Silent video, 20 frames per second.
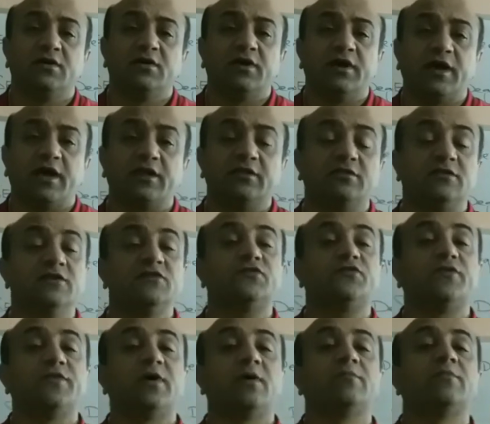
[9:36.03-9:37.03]
and this
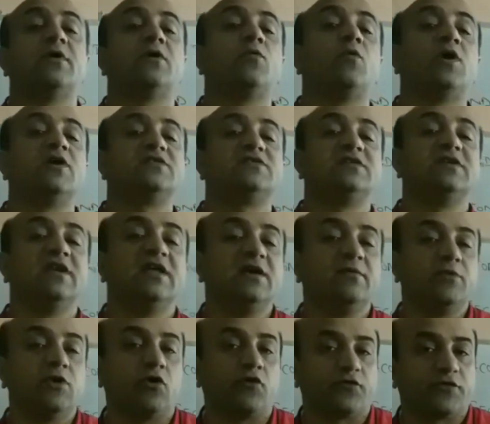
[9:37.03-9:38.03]
phenomena was
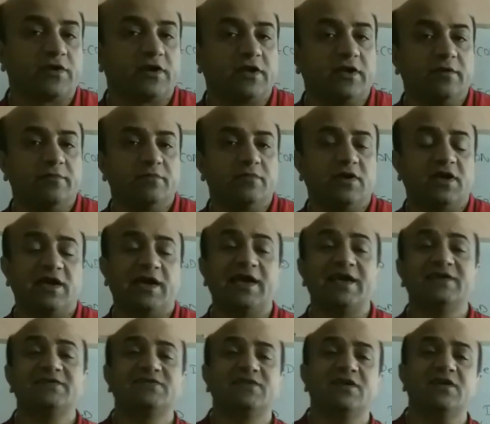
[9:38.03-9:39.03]
named after him
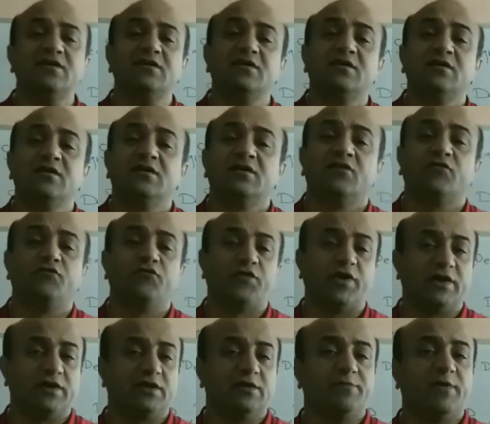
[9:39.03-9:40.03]
as a
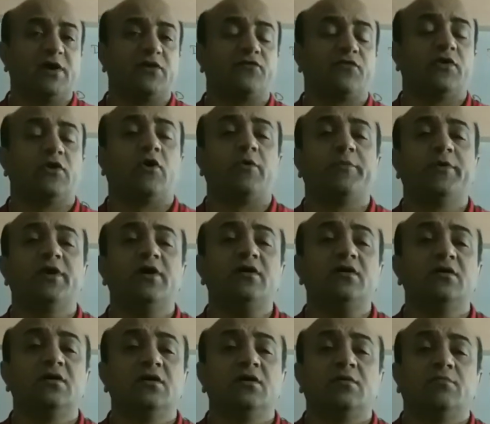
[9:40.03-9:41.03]
Wenckebach phenomena.
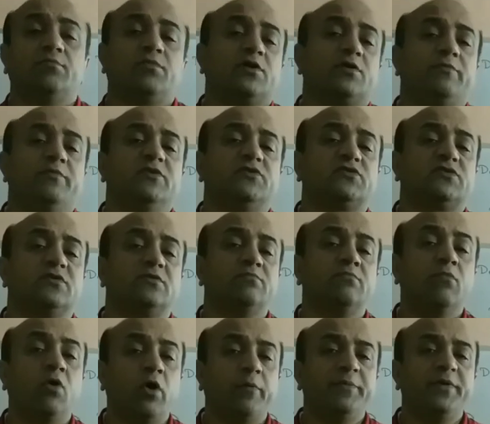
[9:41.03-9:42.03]
But Mr.
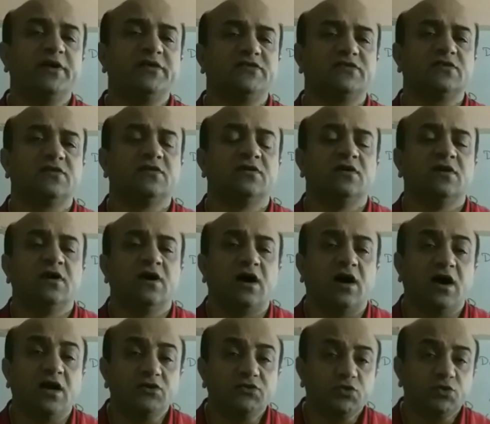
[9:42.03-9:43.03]
Mobitz
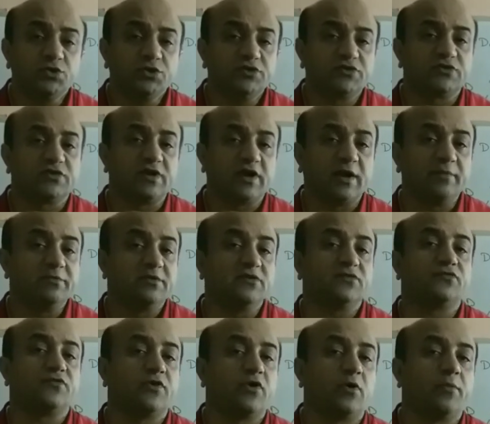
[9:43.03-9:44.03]
also described this
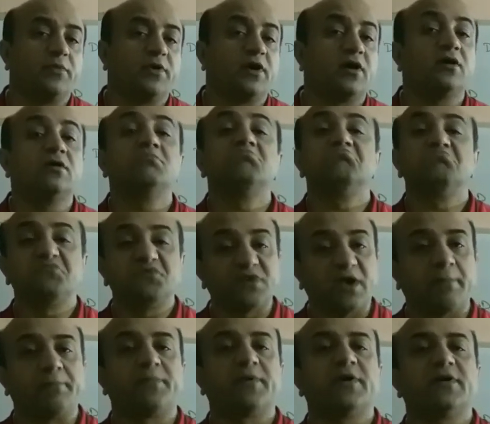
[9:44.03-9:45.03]
phenomena
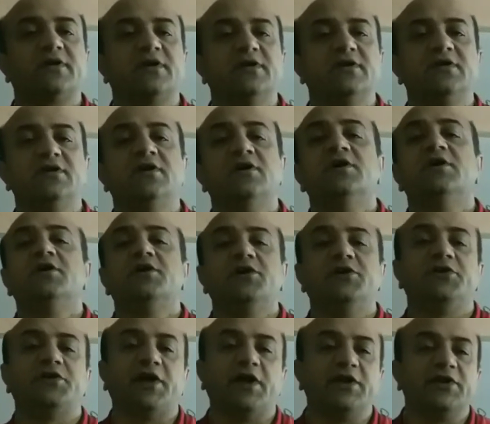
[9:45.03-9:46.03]
separately
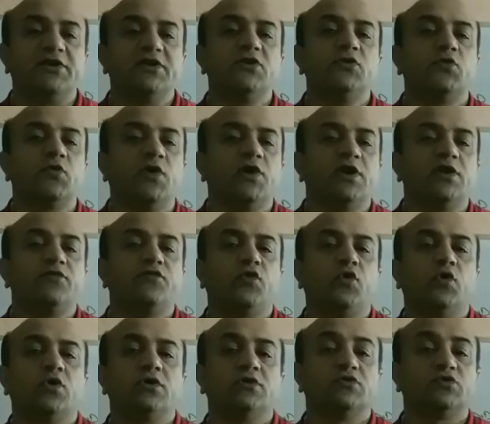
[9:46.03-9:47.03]
in
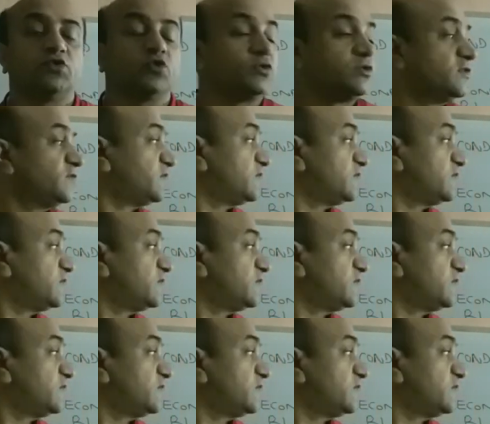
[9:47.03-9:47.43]
1924. So this